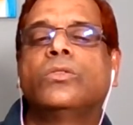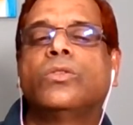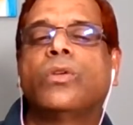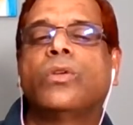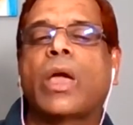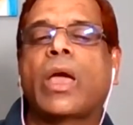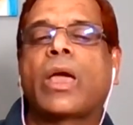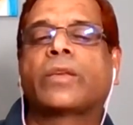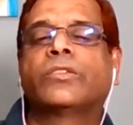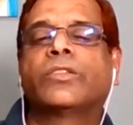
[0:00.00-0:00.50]

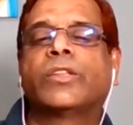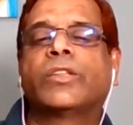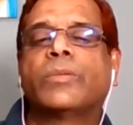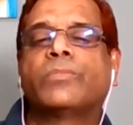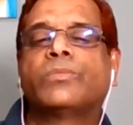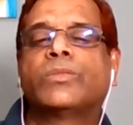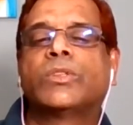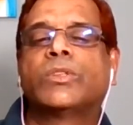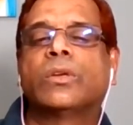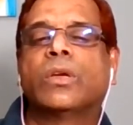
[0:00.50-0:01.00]
to
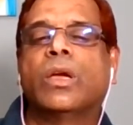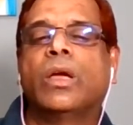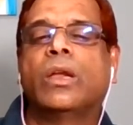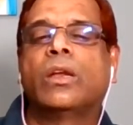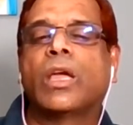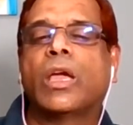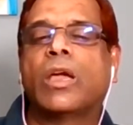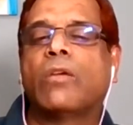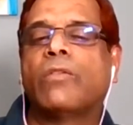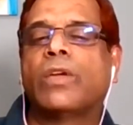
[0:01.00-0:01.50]
accept
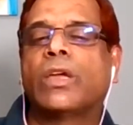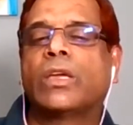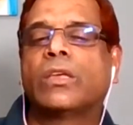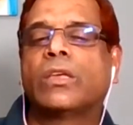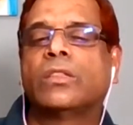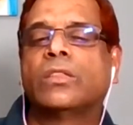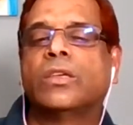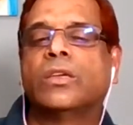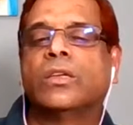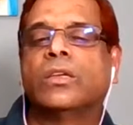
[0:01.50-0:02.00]
and
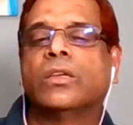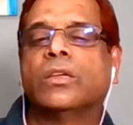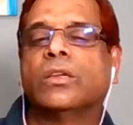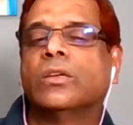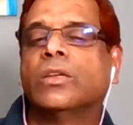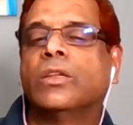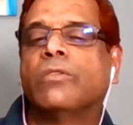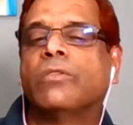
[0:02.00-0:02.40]
awaken the